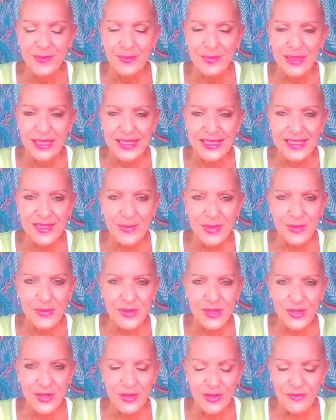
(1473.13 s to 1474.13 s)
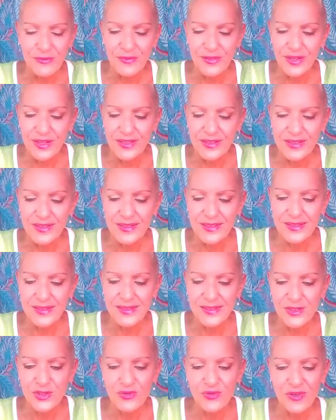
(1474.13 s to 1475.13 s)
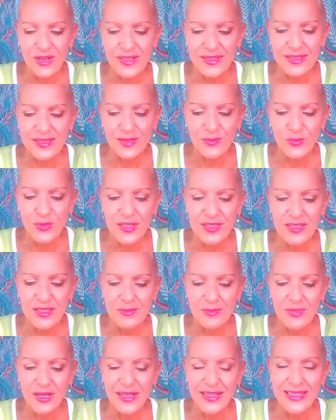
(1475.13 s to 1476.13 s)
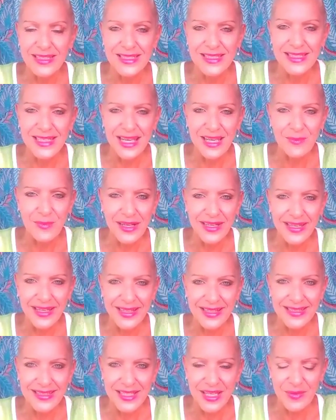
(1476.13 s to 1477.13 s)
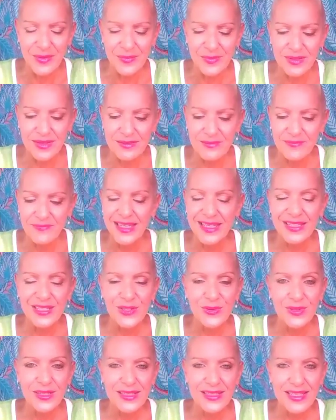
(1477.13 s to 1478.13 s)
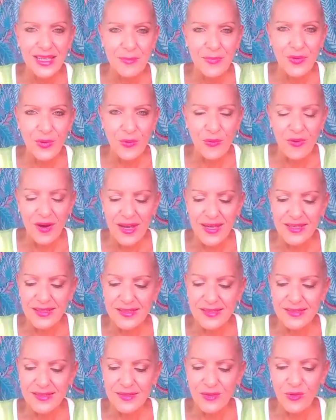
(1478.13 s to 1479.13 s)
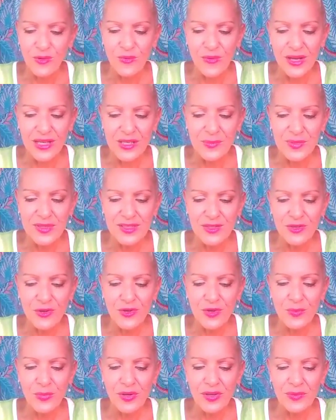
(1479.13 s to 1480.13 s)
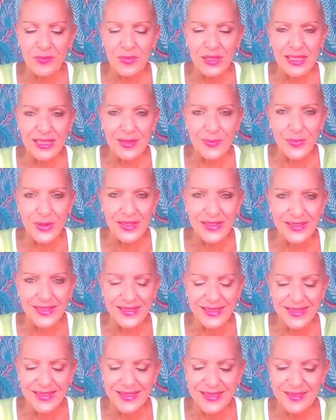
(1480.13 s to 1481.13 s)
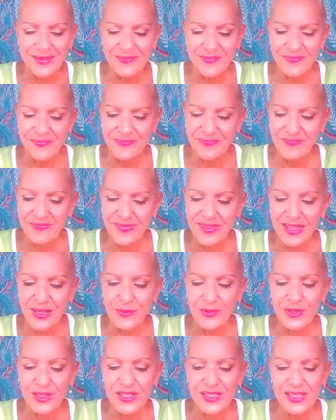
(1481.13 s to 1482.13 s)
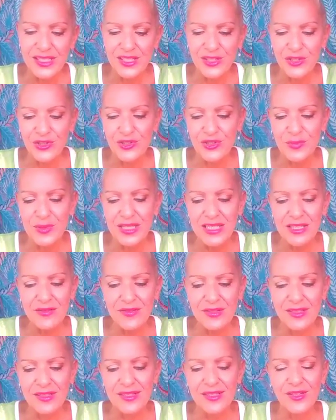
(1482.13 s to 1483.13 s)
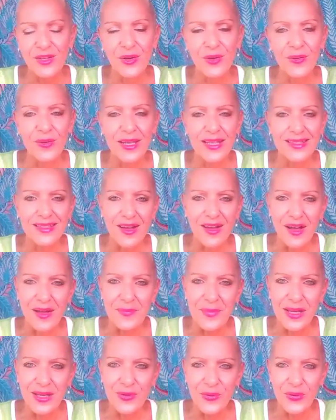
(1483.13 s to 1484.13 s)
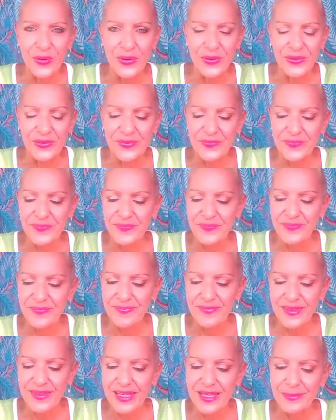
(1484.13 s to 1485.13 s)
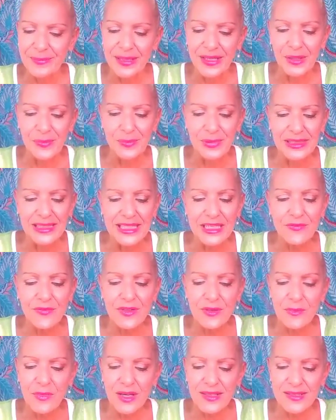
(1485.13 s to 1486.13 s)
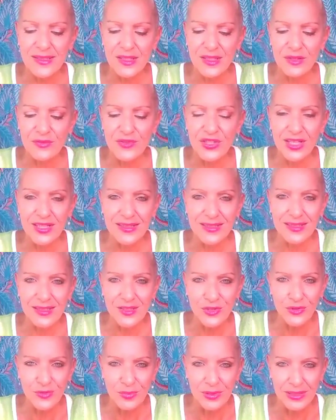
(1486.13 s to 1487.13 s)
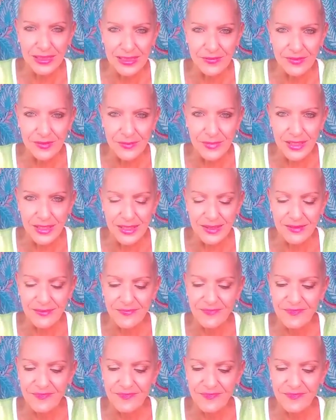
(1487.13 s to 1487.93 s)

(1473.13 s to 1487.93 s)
bless me with the confidence, trust and wisdom I need to take my next steps and to accept the grace already bestowed upon me in abundance that will continue to be given so as I may grow. May I believe in myself just as you believe in me.